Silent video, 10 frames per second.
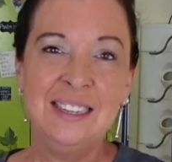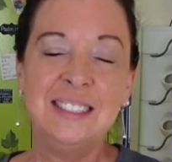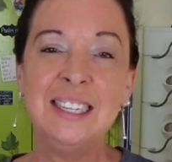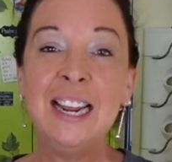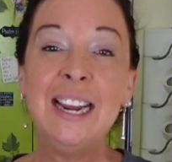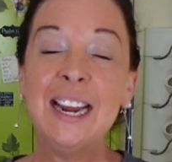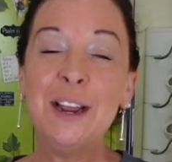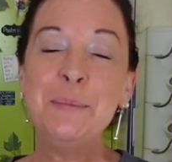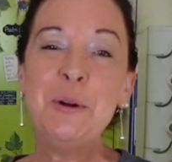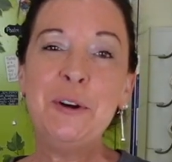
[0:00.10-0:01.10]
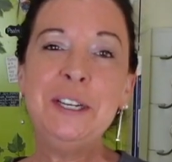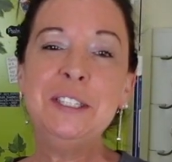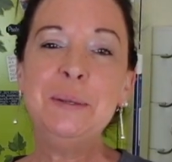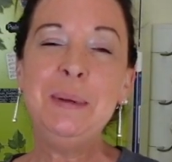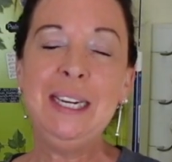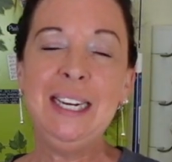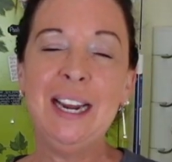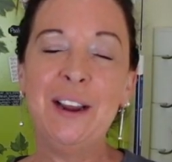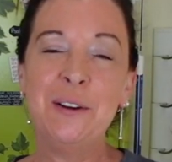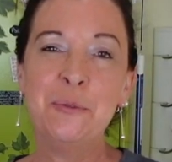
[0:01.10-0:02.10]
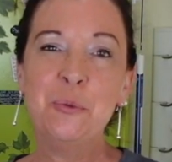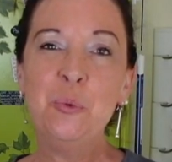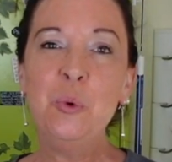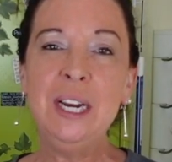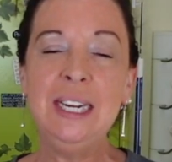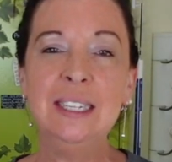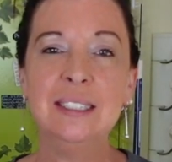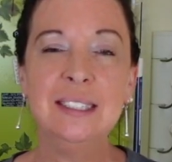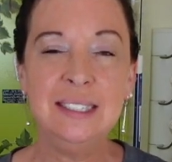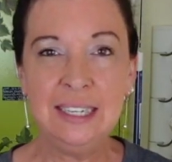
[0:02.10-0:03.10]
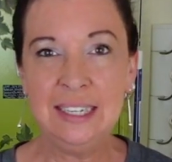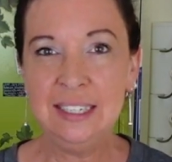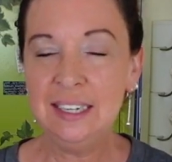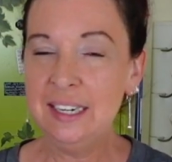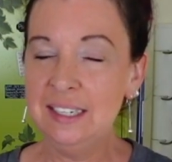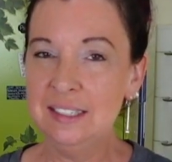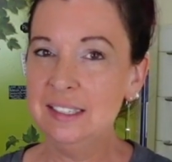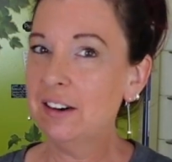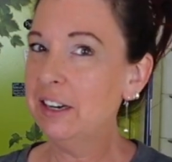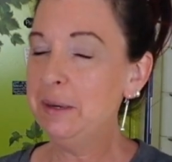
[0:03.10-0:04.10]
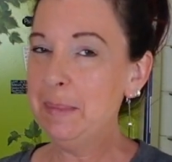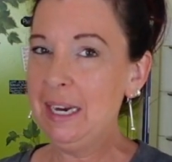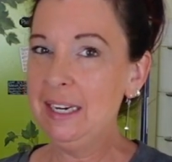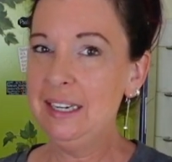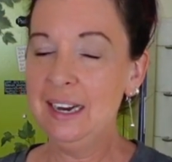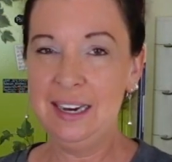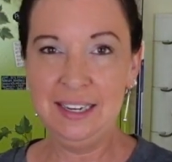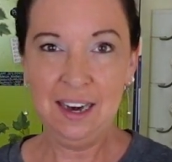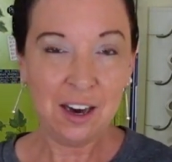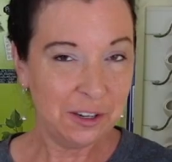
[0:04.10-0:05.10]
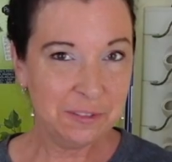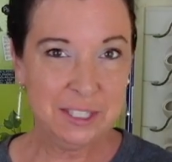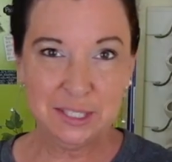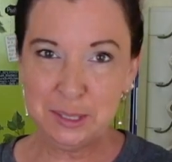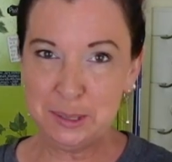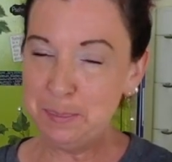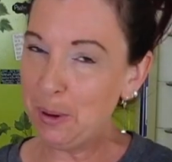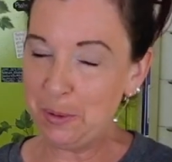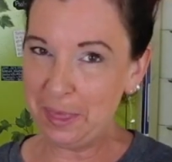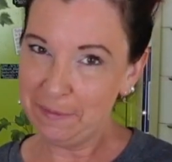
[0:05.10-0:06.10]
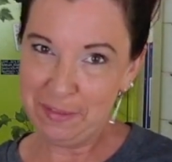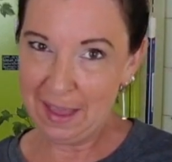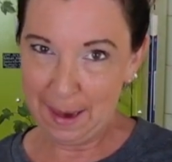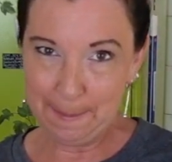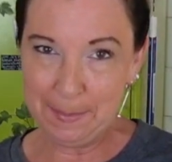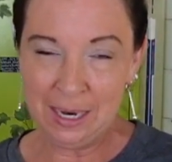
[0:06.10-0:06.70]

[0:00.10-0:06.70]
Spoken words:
Today I'm going to be reseeding and starting my Iharvests, both of them.